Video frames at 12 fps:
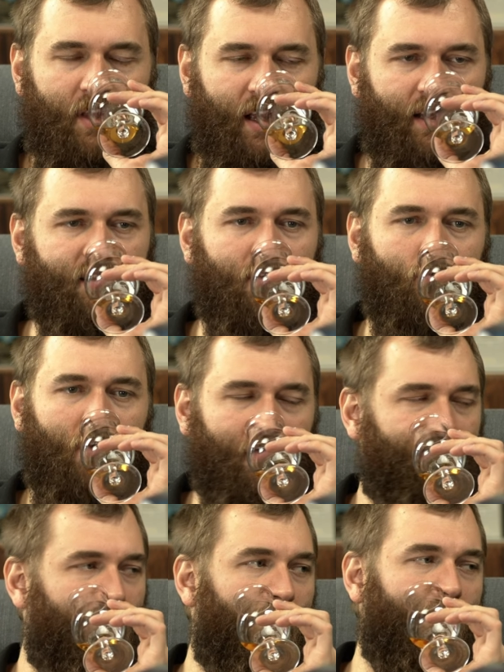it's a
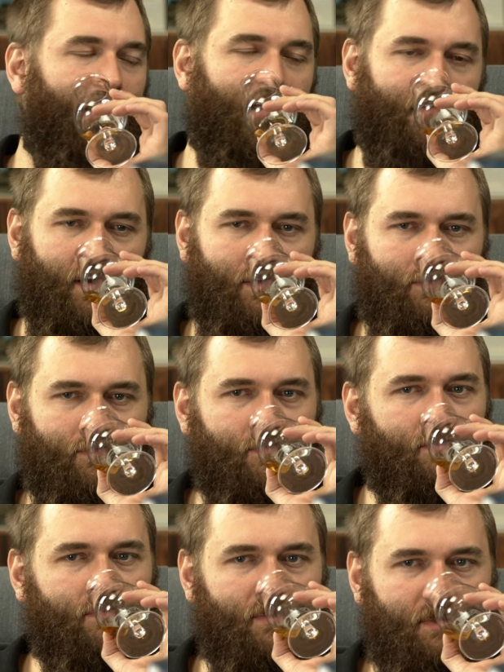rough islander.
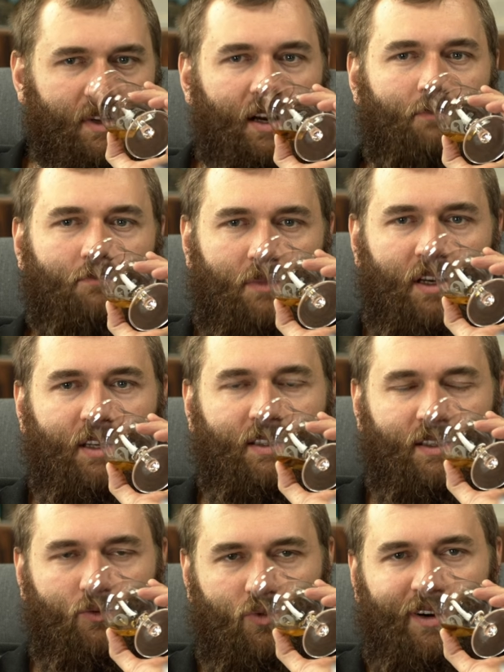Yeah,
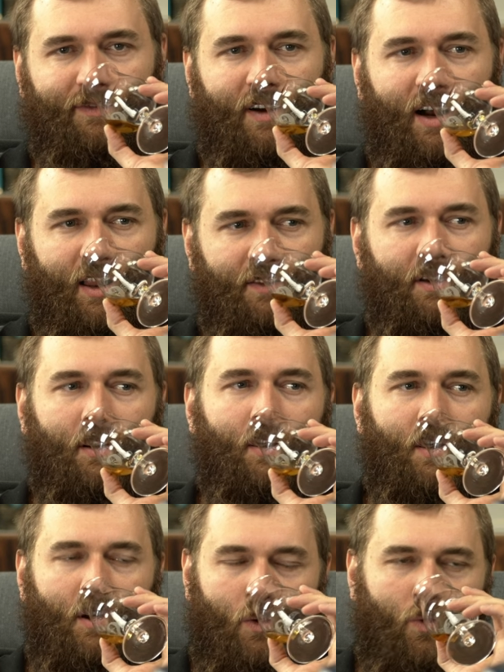it's a rough islander
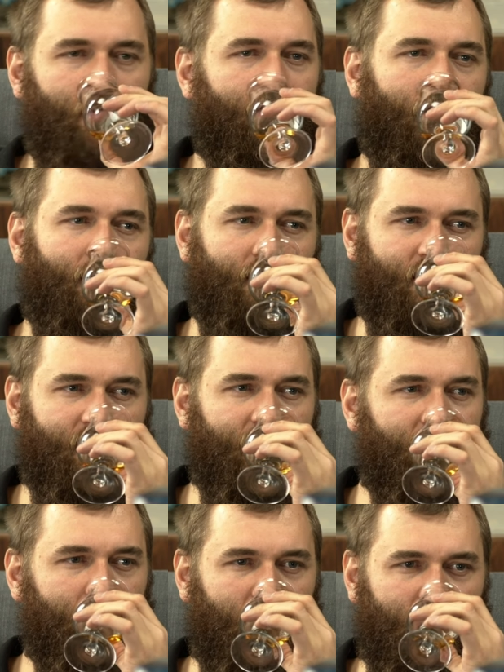with a
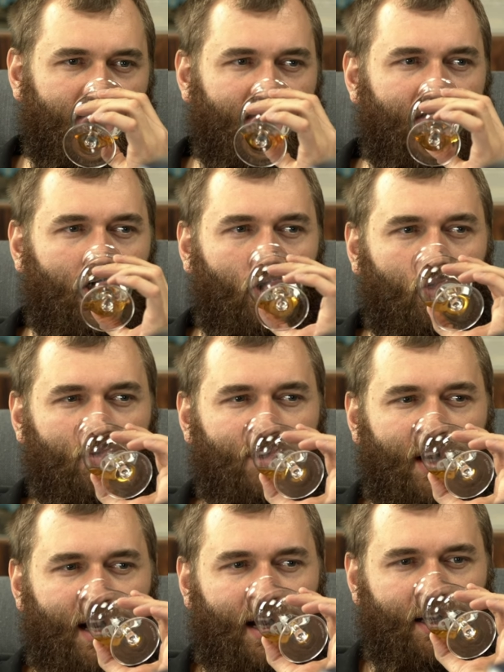distinct marine note
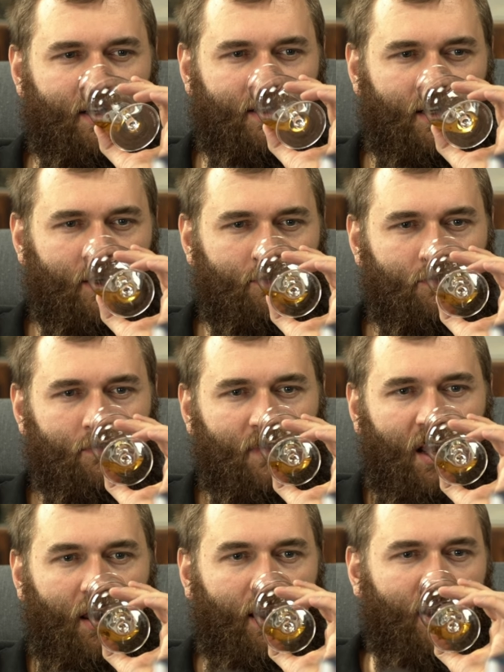and
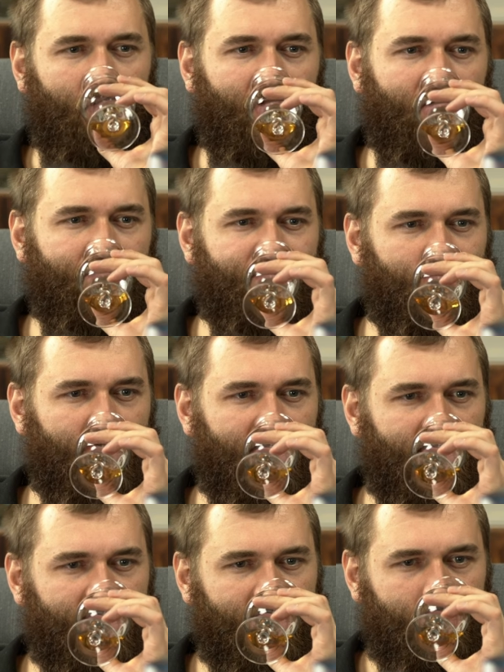a little bit of
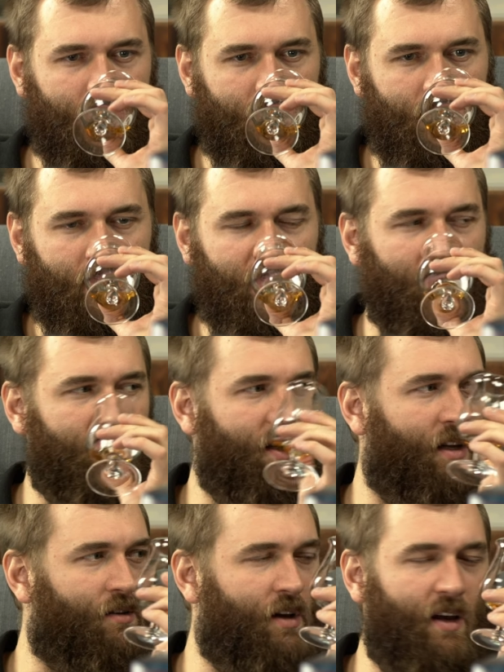sweetness. You
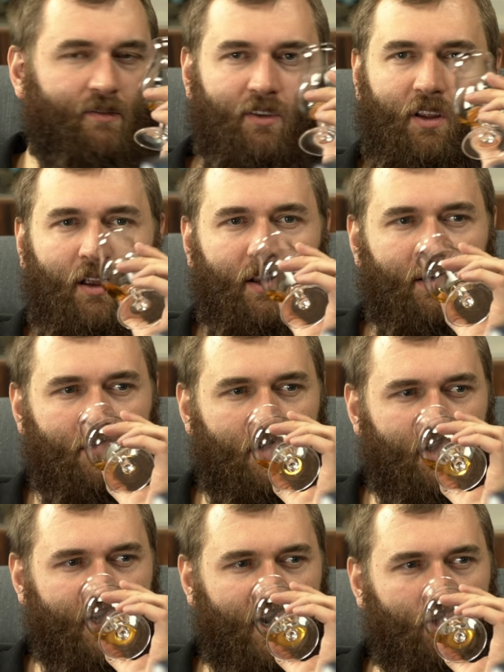said you had vanilla and,
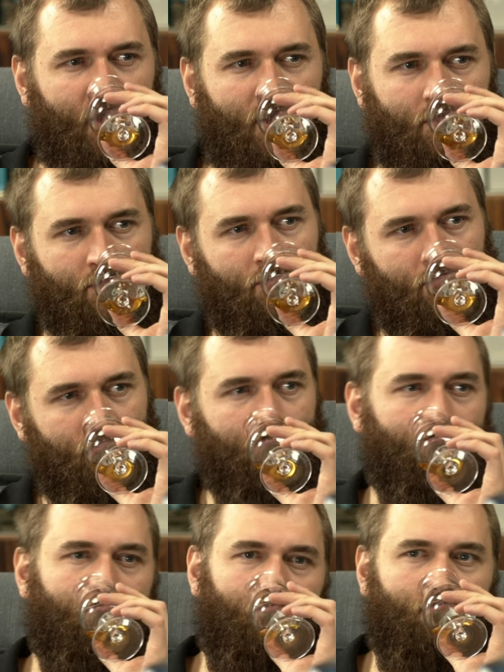and caramel.
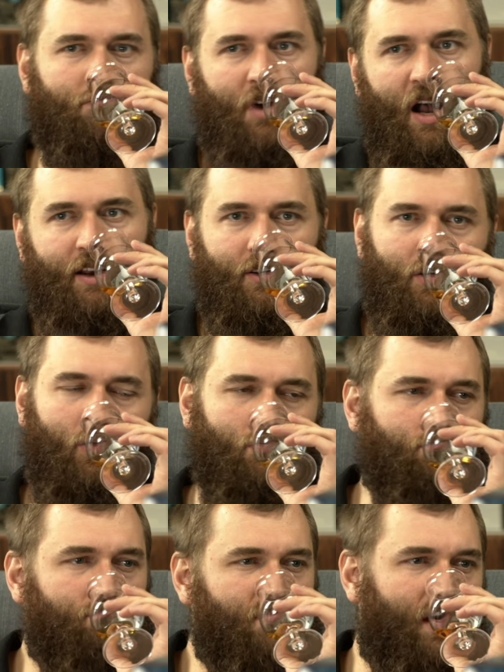Mm, I don't know.
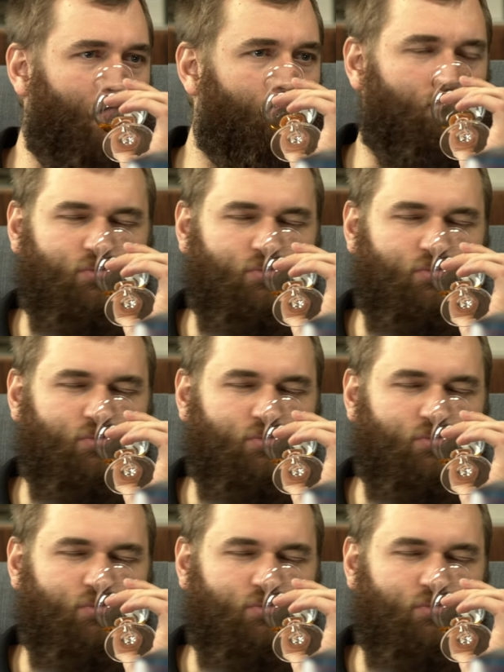Yeah,